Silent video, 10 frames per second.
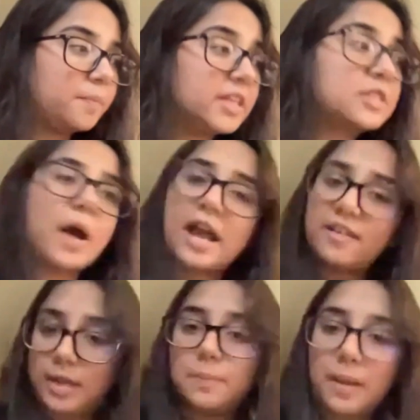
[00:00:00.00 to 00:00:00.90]
Is why I
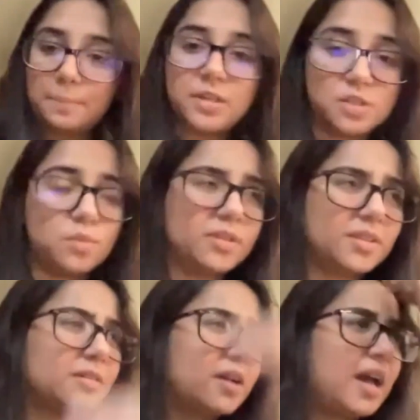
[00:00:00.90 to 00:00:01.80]
made my peace with
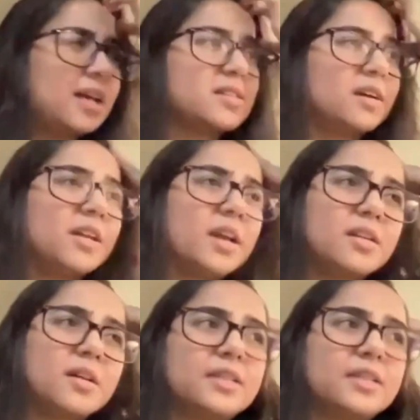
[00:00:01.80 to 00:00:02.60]
it. As a creator,